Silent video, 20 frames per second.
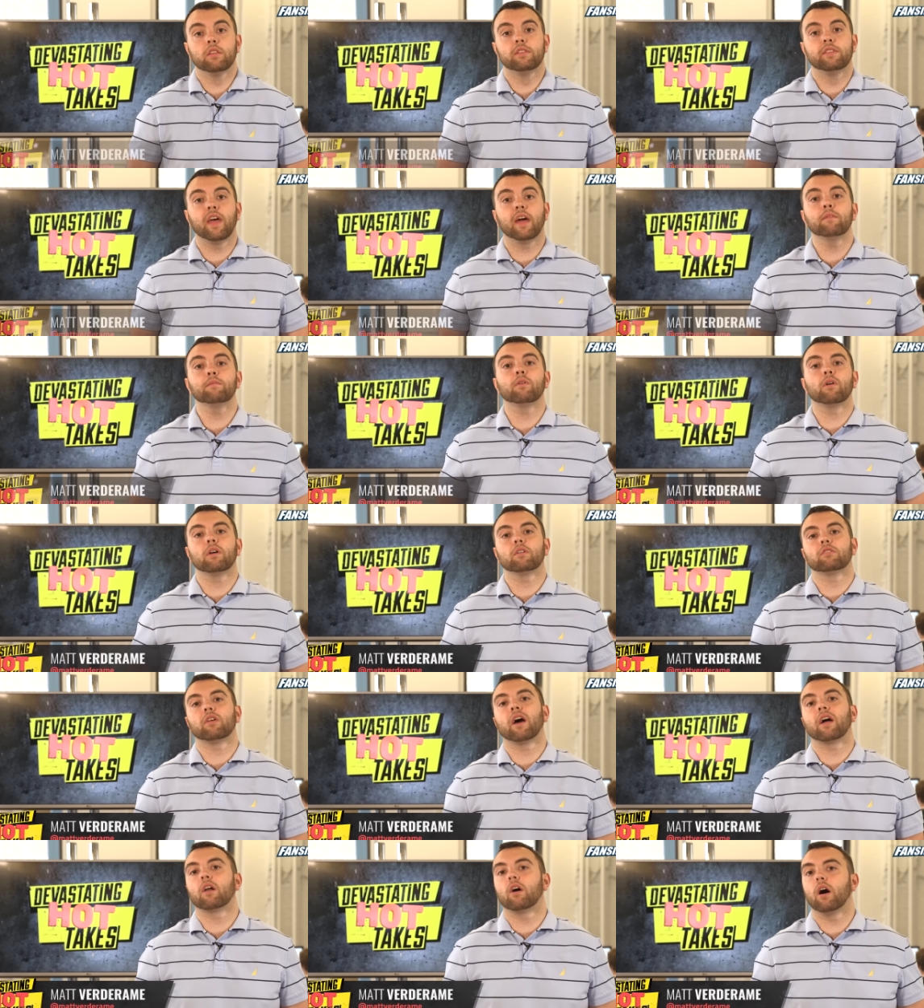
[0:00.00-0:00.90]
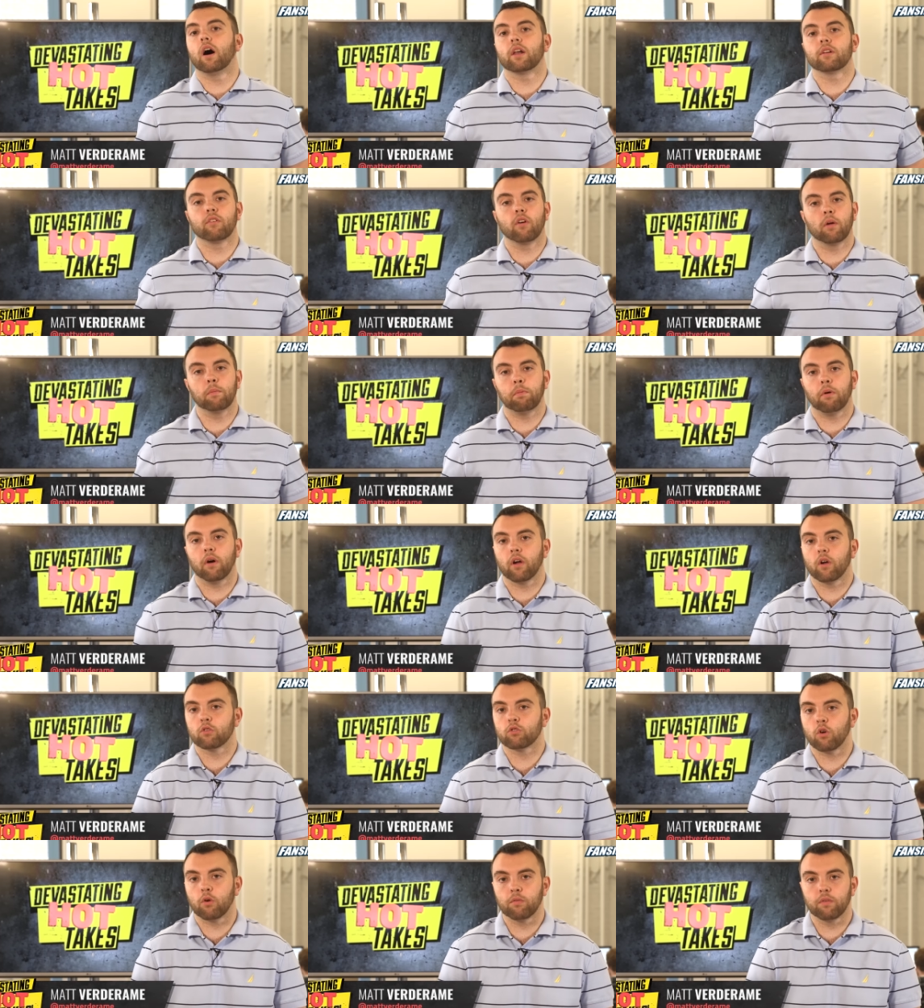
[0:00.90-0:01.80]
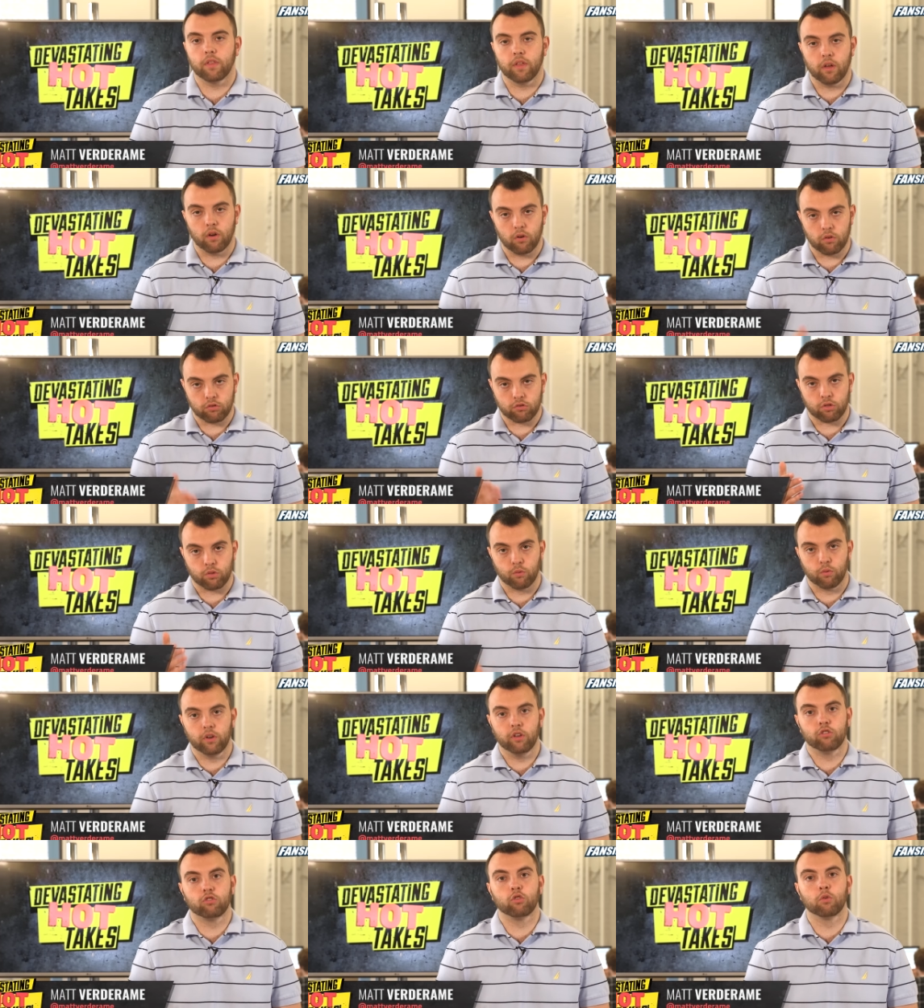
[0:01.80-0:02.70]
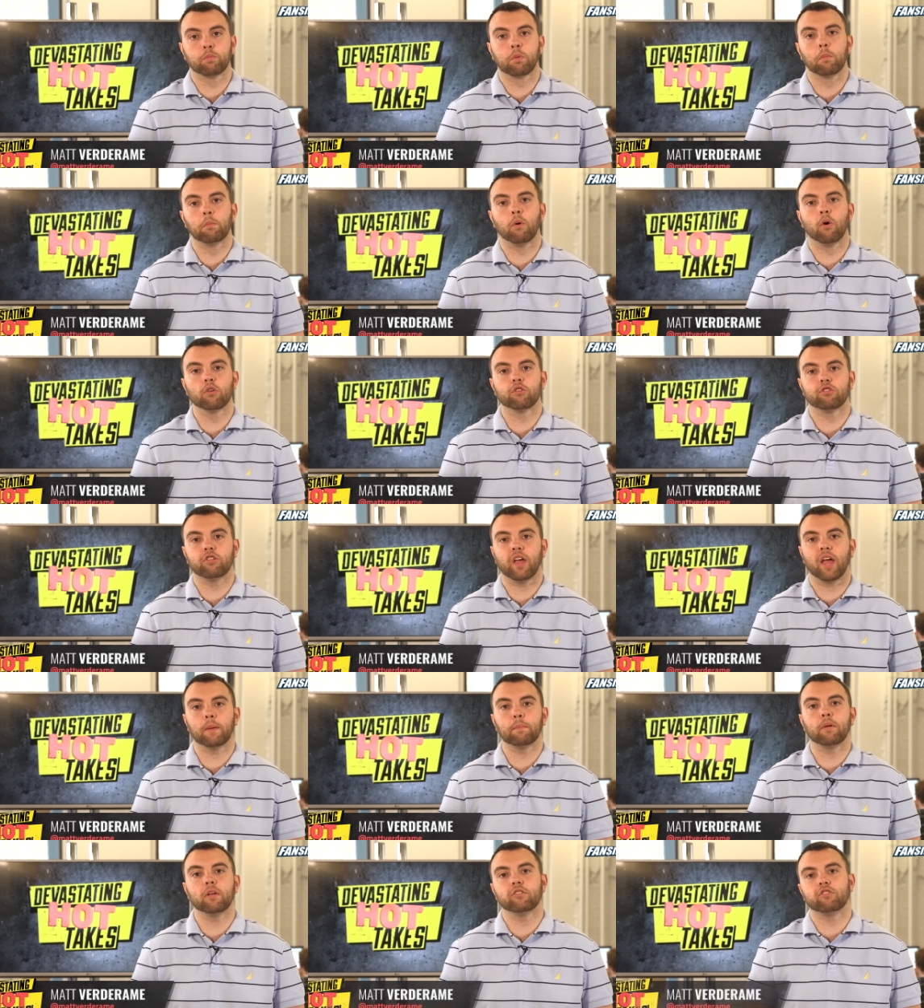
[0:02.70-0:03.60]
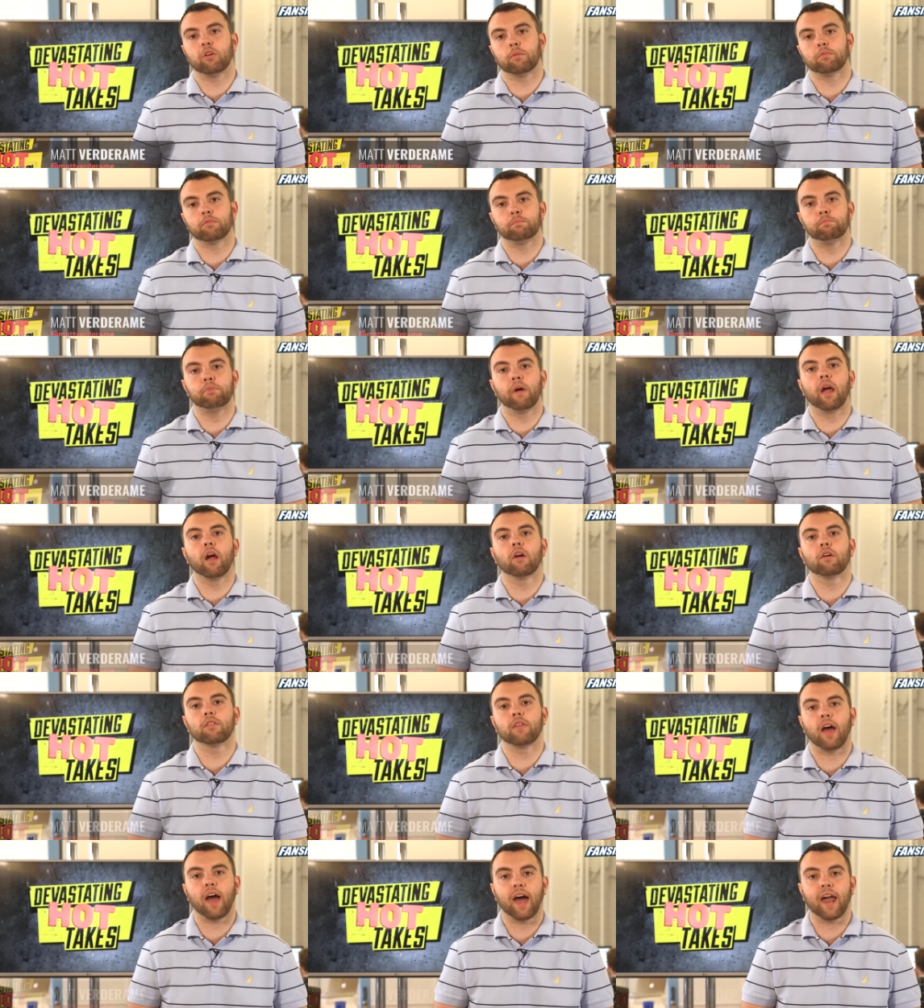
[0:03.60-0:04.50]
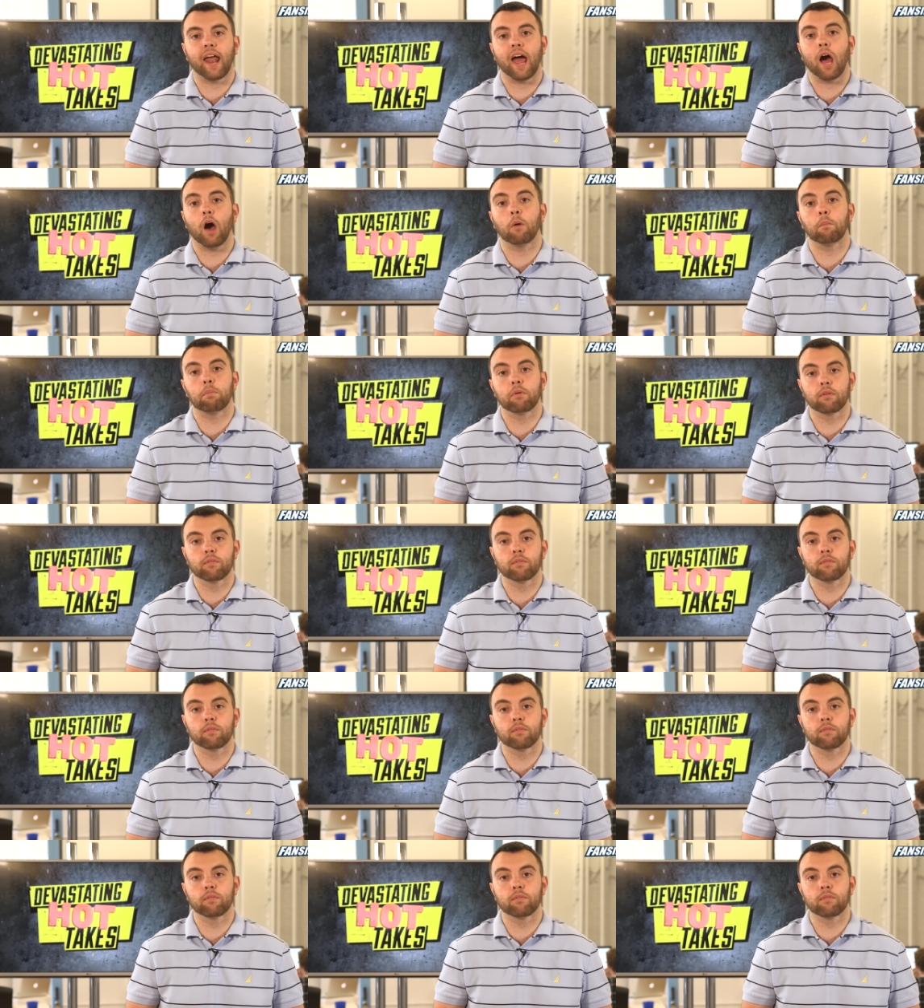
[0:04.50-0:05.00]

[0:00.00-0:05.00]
Denver has had a lot of great players over the years, three Super Bowl championships bear that out.